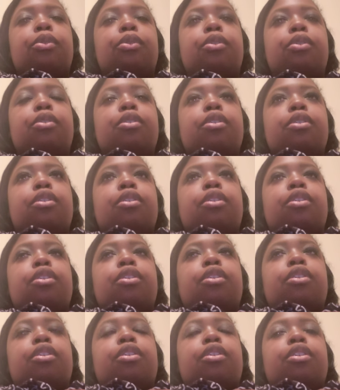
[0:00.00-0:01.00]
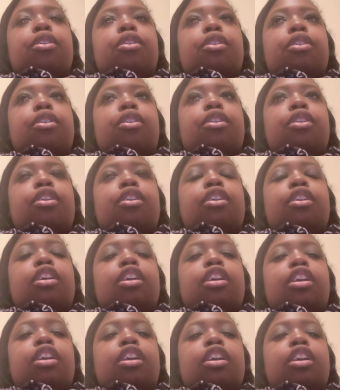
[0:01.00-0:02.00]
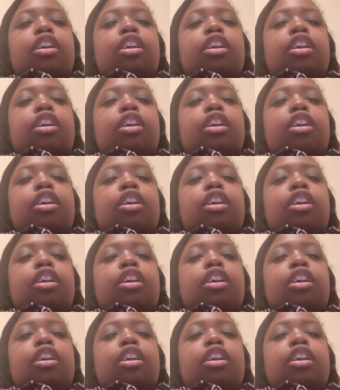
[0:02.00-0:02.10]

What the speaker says: No one is speaking in this clip.